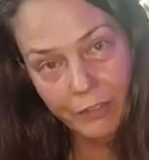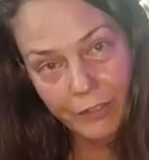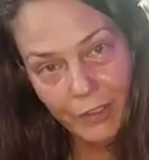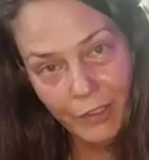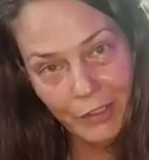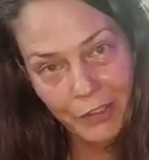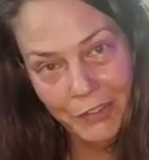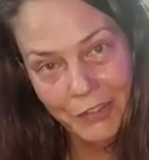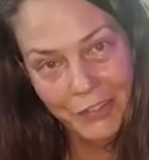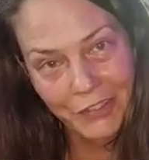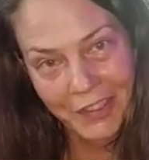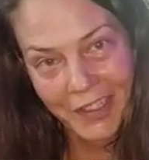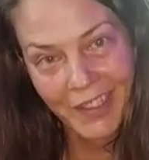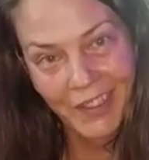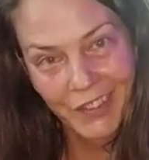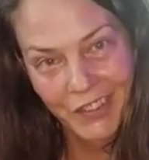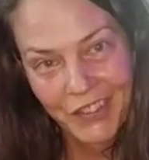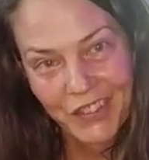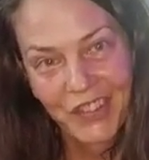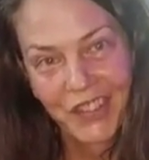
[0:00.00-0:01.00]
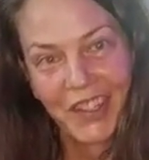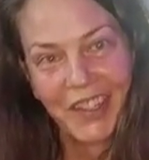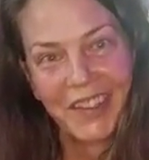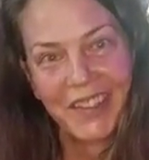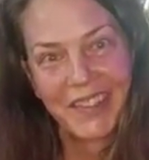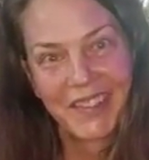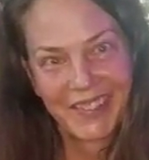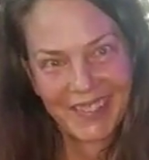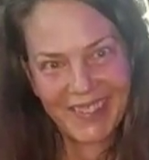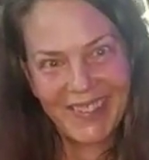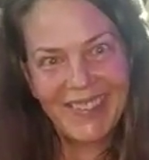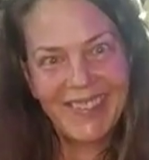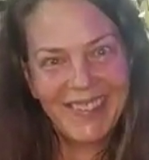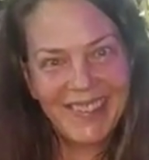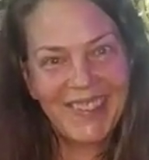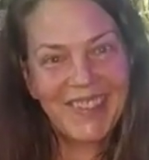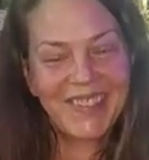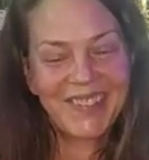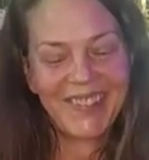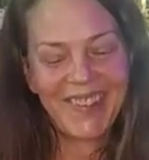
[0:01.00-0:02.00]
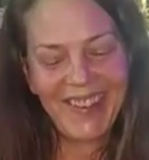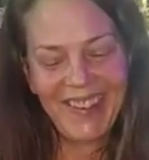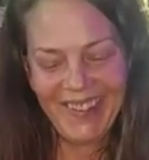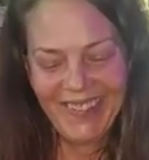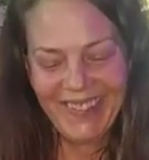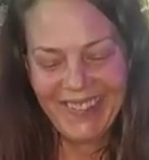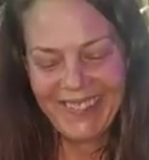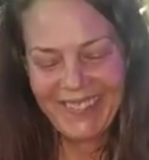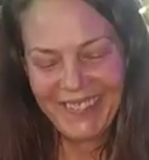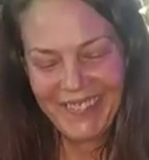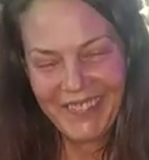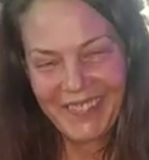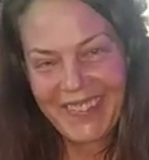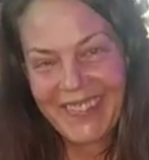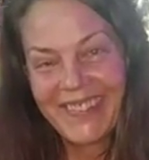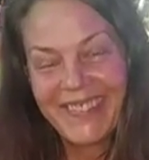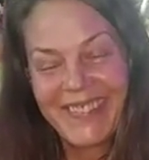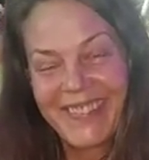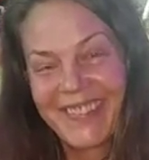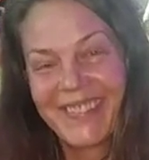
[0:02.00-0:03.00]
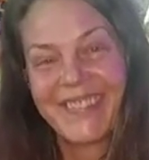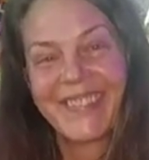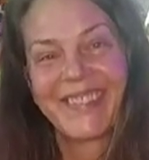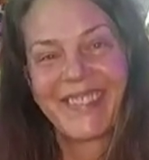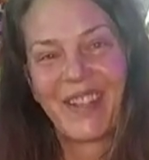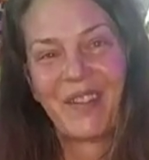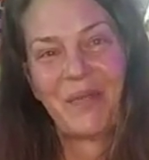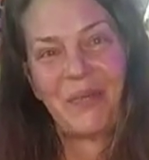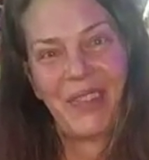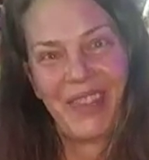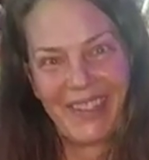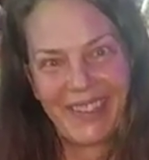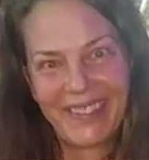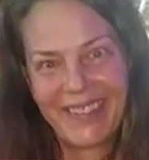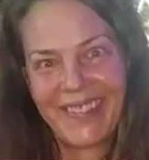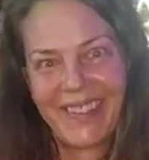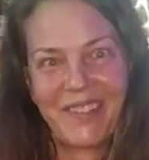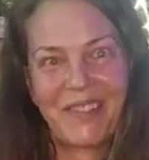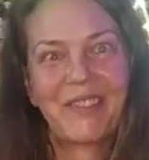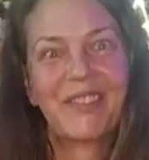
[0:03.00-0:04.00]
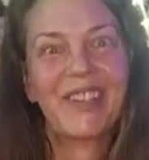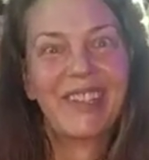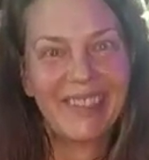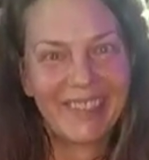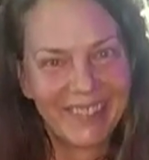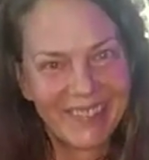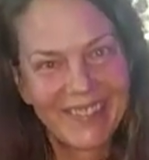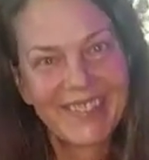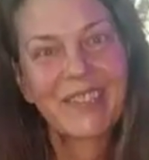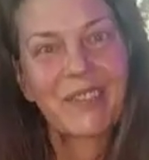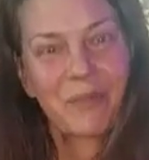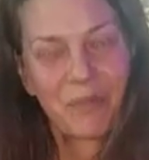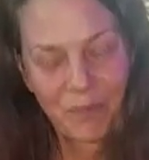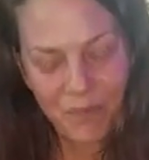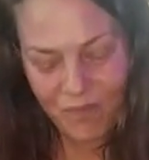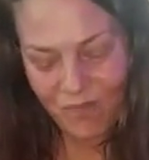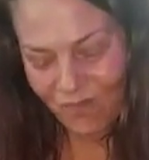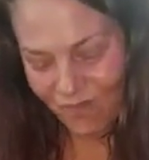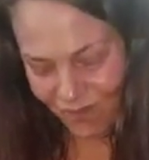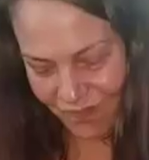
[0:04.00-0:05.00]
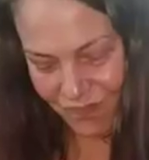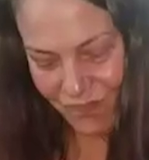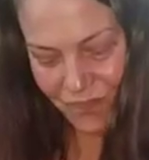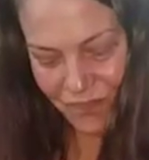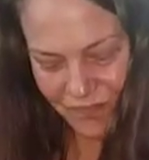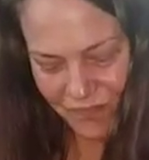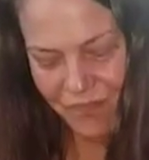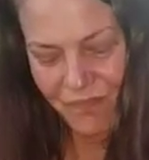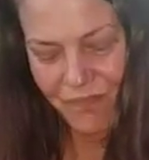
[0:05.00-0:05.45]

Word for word: feels like shit, right? You can do something different. And